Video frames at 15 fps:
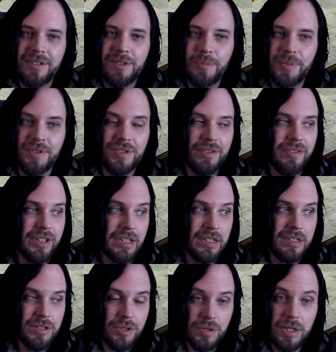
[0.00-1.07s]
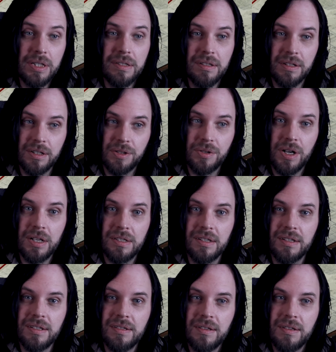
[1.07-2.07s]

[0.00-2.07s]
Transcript: specifically streets and addresses.